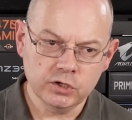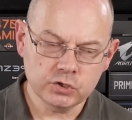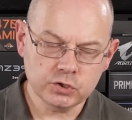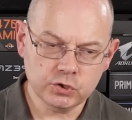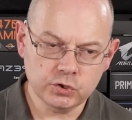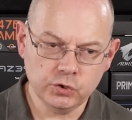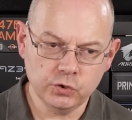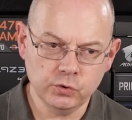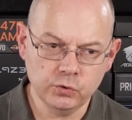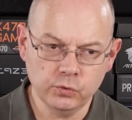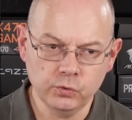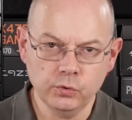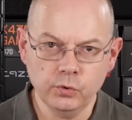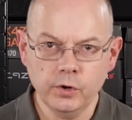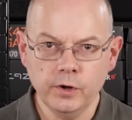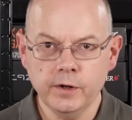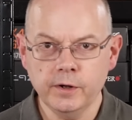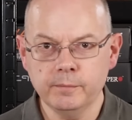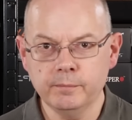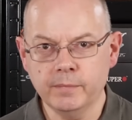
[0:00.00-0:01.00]
to
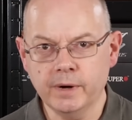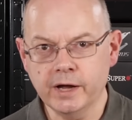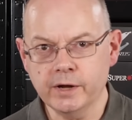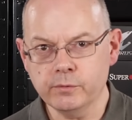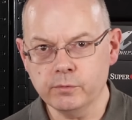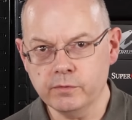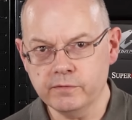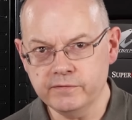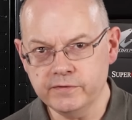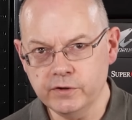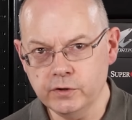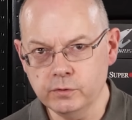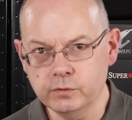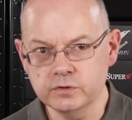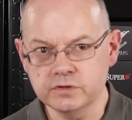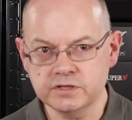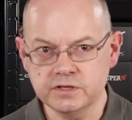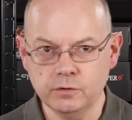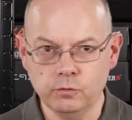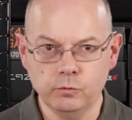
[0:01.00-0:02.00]
my
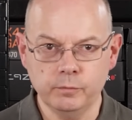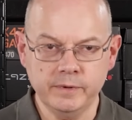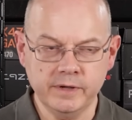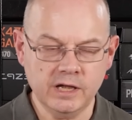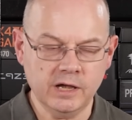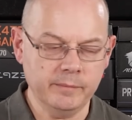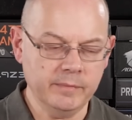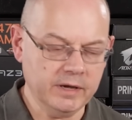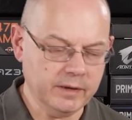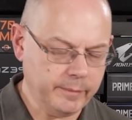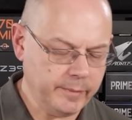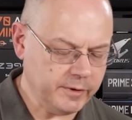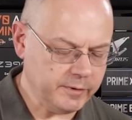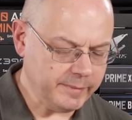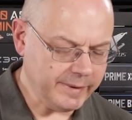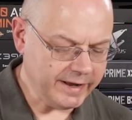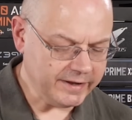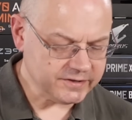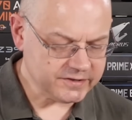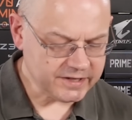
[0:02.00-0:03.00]
reviews that will be coming up in
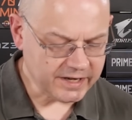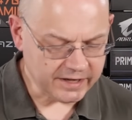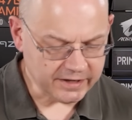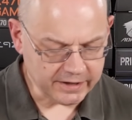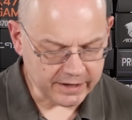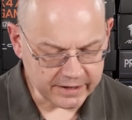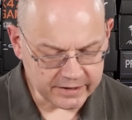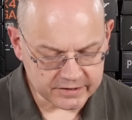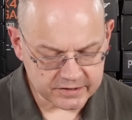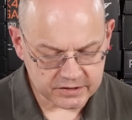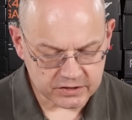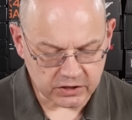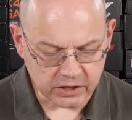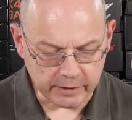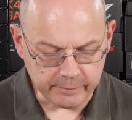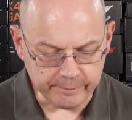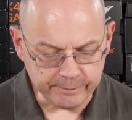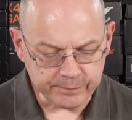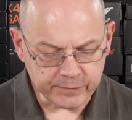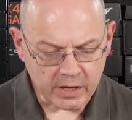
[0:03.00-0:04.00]
about 10 days'
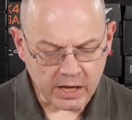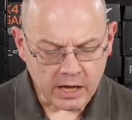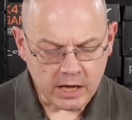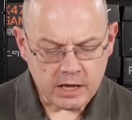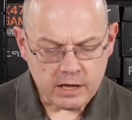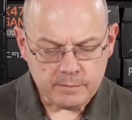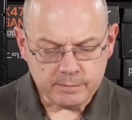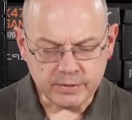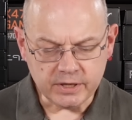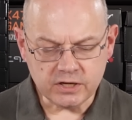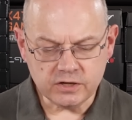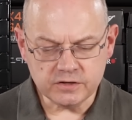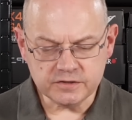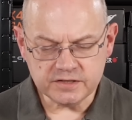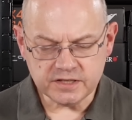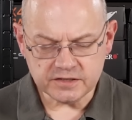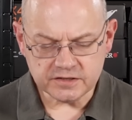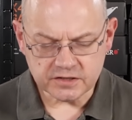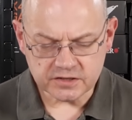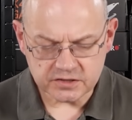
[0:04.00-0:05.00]
time, because
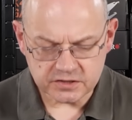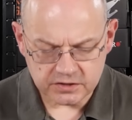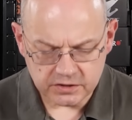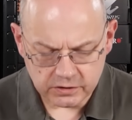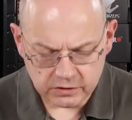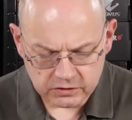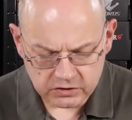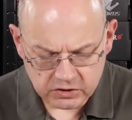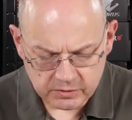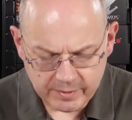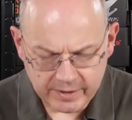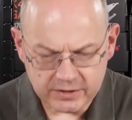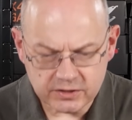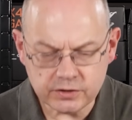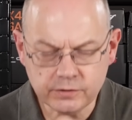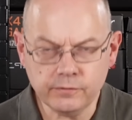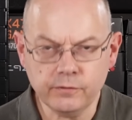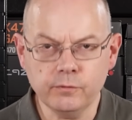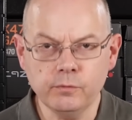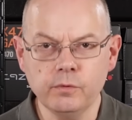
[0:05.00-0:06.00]
there's a certain amount
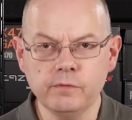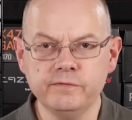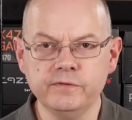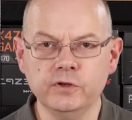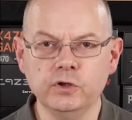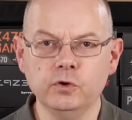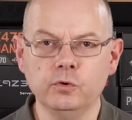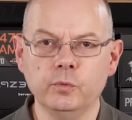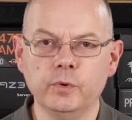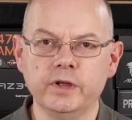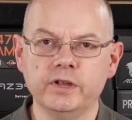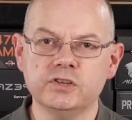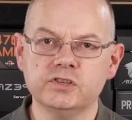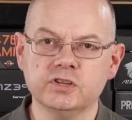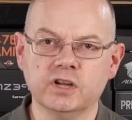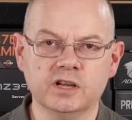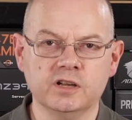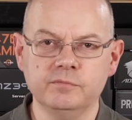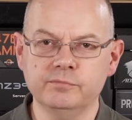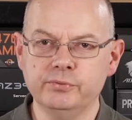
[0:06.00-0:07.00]
of the review which
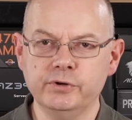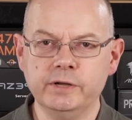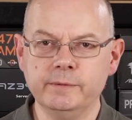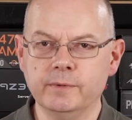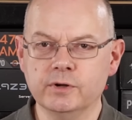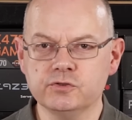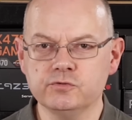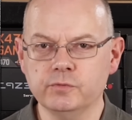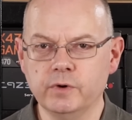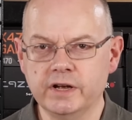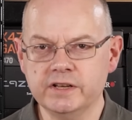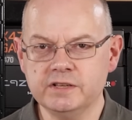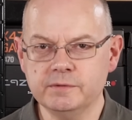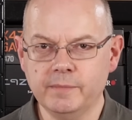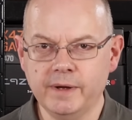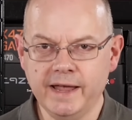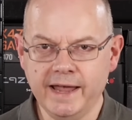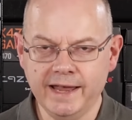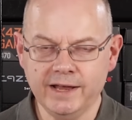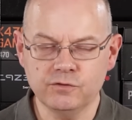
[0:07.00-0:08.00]
I can pretty much write in
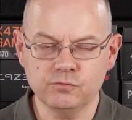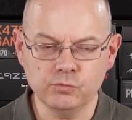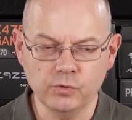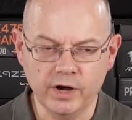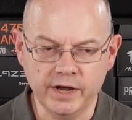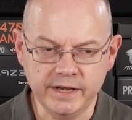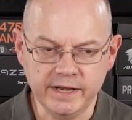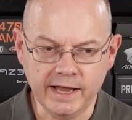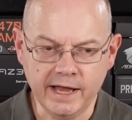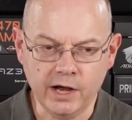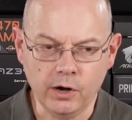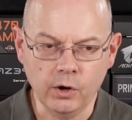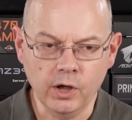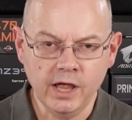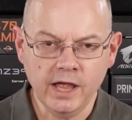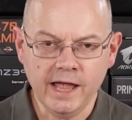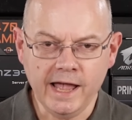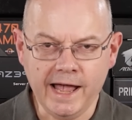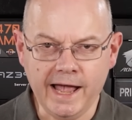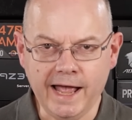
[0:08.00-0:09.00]
my head right now,
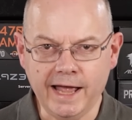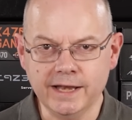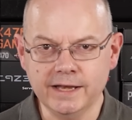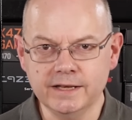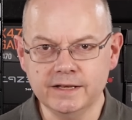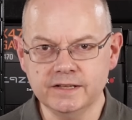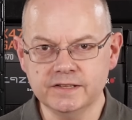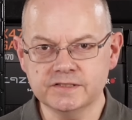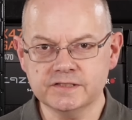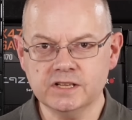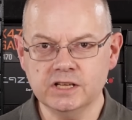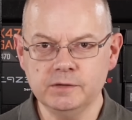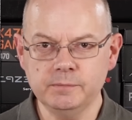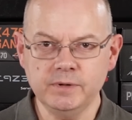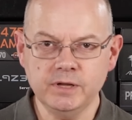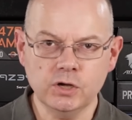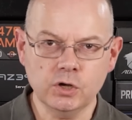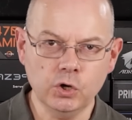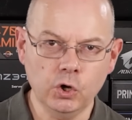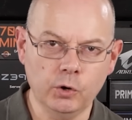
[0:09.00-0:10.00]
and it's going to
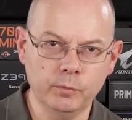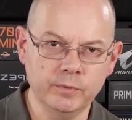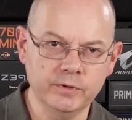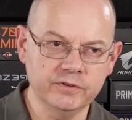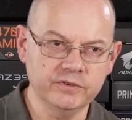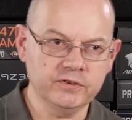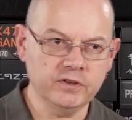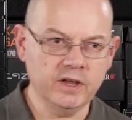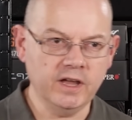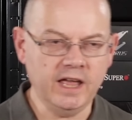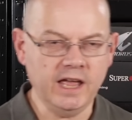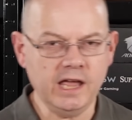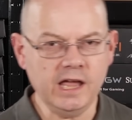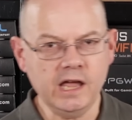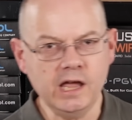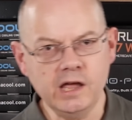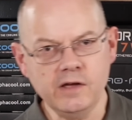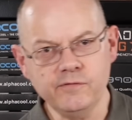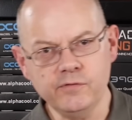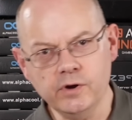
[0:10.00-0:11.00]
be common to
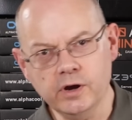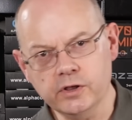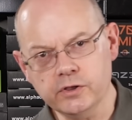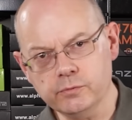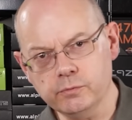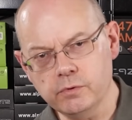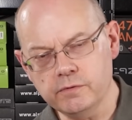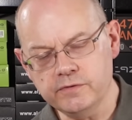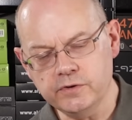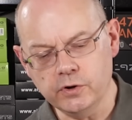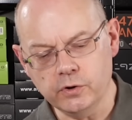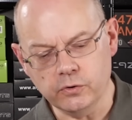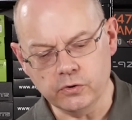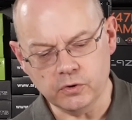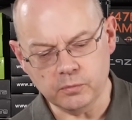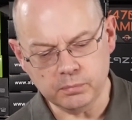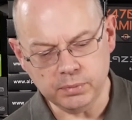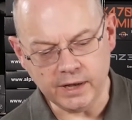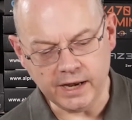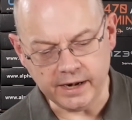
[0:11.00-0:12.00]
every other reviewer on
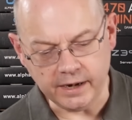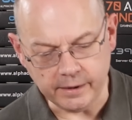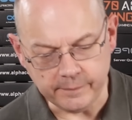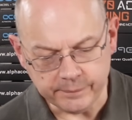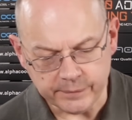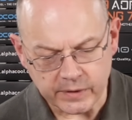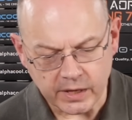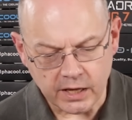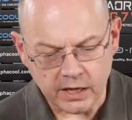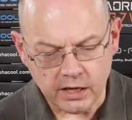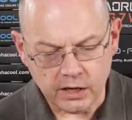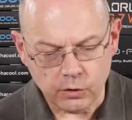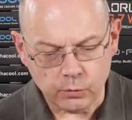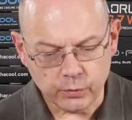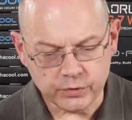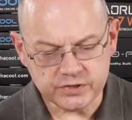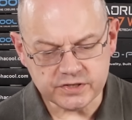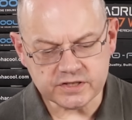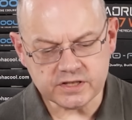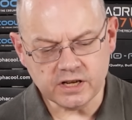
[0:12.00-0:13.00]
the planet,
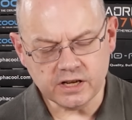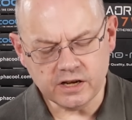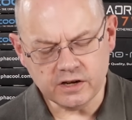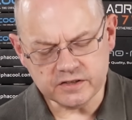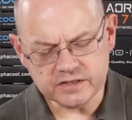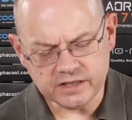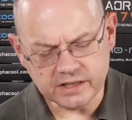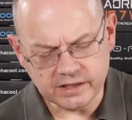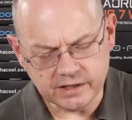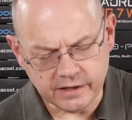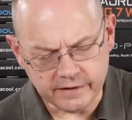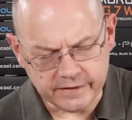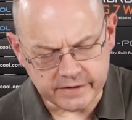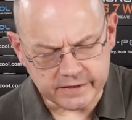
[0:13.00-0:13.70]
which is going to go something like